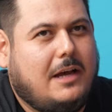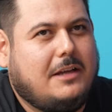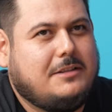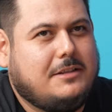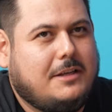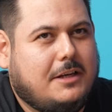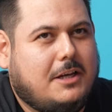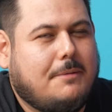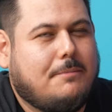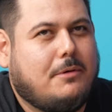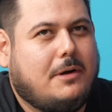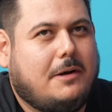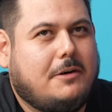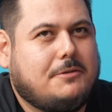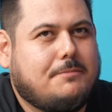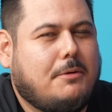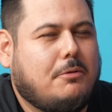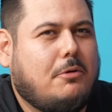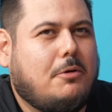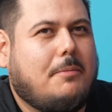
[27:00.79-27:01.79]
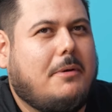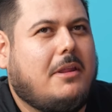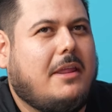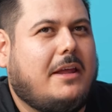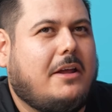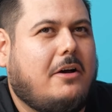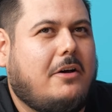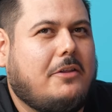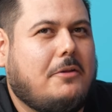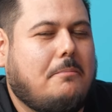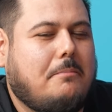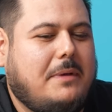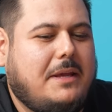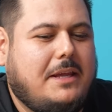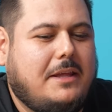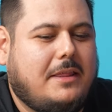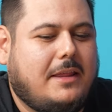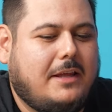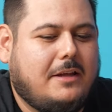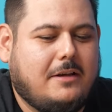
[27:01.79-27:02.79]
I'd say a couple hours. But what about, like, all the
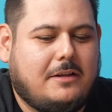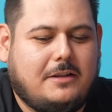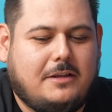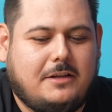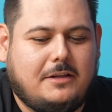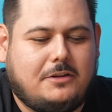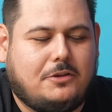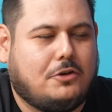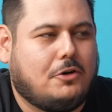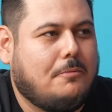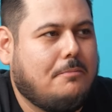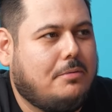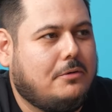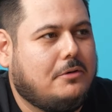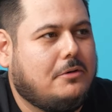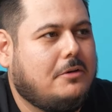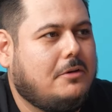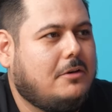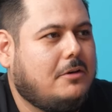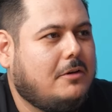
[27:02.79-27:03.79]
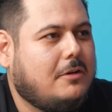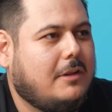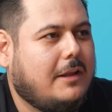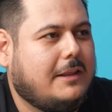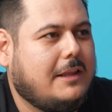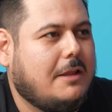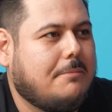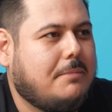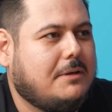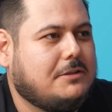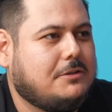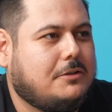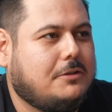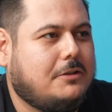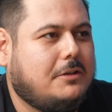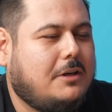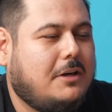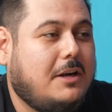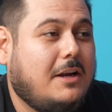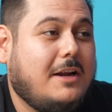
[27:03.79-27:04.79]
meat, like, on the trompo? Like, the
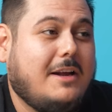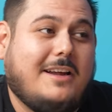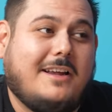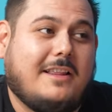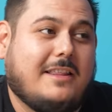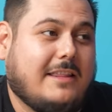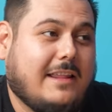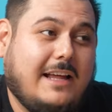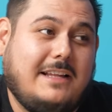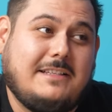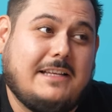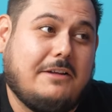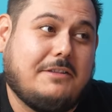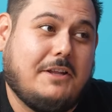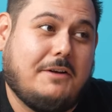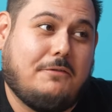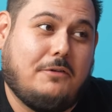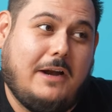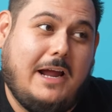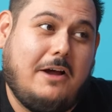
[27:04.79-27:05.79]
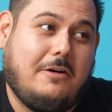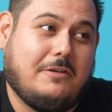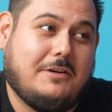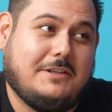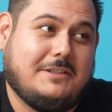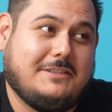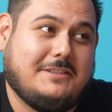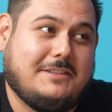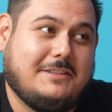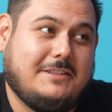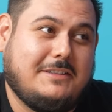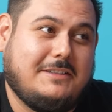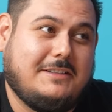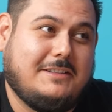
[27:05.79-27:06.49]
pastor? That's out there for hours.